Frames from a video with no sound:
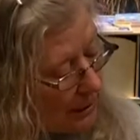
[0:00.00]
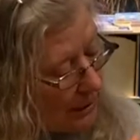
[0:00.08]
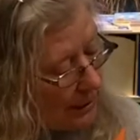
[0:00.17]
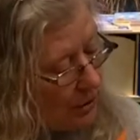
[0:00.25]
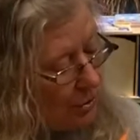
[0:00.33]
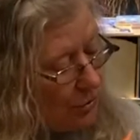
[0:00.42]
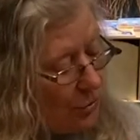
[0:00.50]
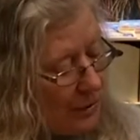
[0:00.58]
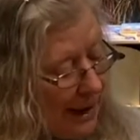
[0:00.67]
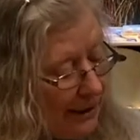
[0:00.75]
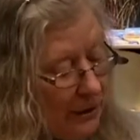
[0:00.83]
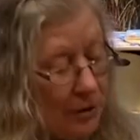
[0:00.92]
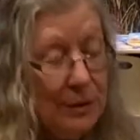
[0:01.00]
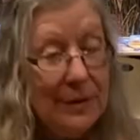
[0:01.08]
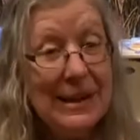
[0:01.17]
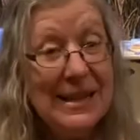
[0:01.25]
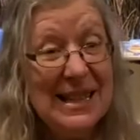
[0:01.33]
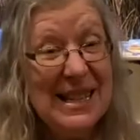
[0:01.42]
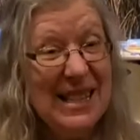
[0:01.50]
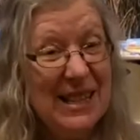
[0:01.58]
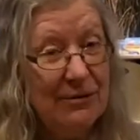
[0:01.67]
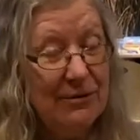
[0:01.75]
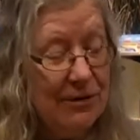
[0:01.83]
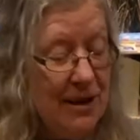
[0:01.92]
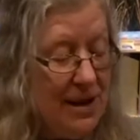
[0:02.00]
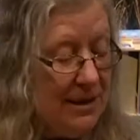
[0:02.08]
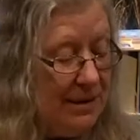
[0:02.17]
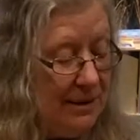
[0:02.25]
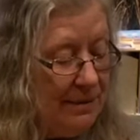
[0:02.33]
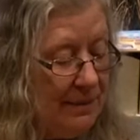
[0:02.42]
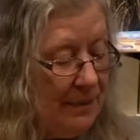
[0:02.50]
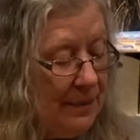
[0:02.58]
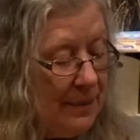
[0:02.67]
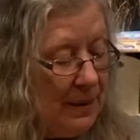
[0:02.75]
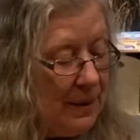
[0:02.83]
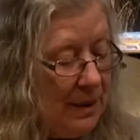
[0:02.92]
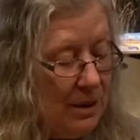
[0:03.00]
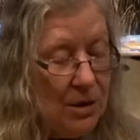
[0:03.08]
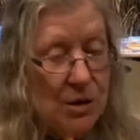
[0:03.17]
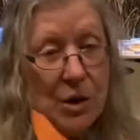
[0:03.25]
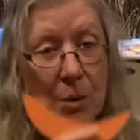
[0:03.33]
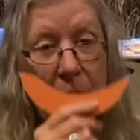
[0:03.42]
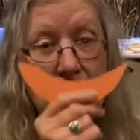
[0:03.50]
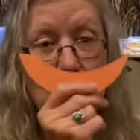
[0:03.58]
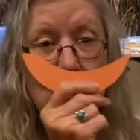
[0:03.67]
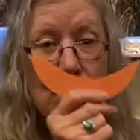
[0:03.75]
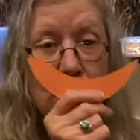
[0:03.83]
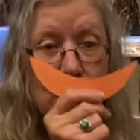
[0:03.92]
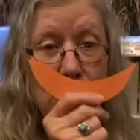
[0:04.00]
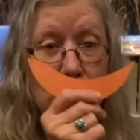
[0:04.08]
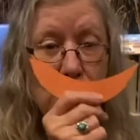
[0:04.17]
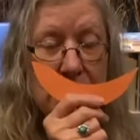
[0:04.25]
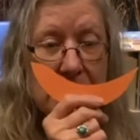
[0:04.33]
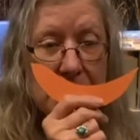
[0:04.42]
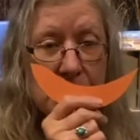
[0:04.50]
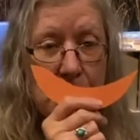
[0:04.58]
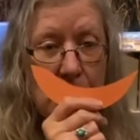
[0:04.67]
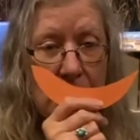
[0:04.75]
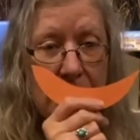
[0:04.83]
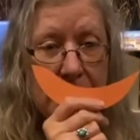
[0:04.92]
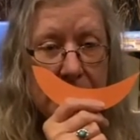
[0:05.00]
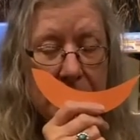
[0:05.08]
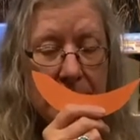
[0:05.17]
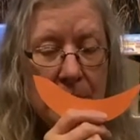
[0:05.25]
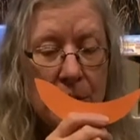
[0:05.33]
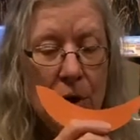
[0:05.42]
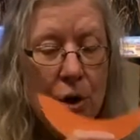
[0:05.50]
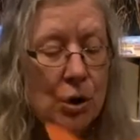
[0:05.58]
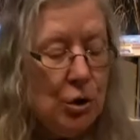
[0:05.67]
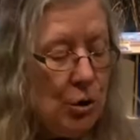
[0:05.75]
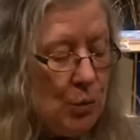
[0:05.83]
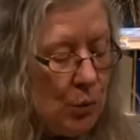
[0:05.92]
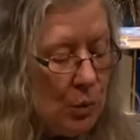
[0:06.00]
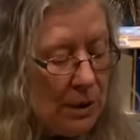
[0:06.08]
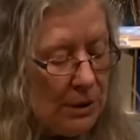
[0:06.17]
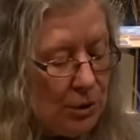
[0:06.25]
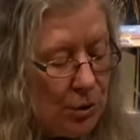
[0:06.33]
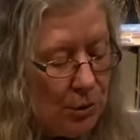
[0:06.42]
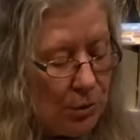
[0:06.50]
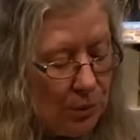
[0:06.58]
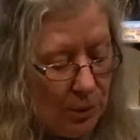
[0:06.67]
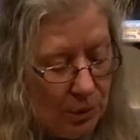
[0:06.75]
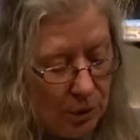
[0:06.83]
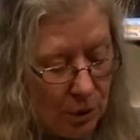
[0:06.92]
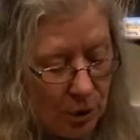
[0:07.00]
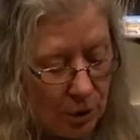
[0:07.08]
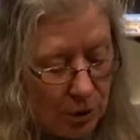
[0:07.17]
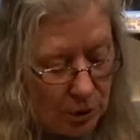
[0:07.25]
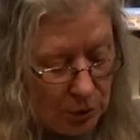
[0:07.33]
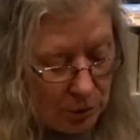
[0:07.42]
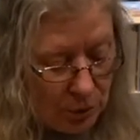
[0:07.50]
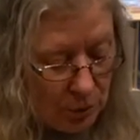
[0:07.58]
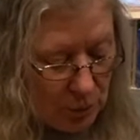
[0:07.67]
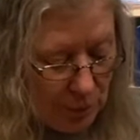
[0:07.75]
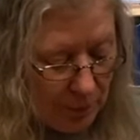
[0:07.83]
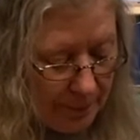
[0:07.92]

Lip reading: that you now know this is the front. So when you glue this one, you want to glue